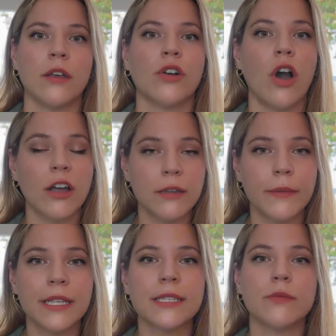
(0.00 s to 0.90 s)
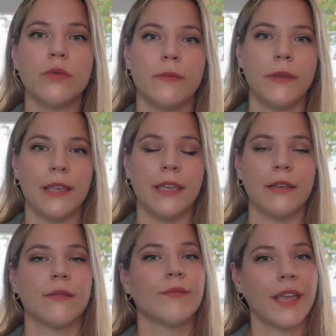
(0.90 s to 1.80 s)
Condiments would
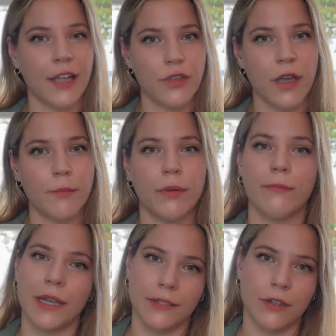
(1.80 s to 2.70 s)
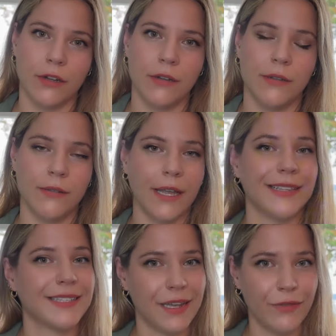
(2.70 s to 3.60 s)
be ketchup, mustard,
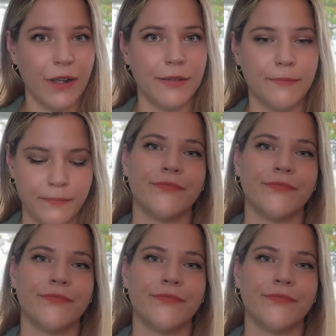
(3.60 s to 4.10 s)
etc.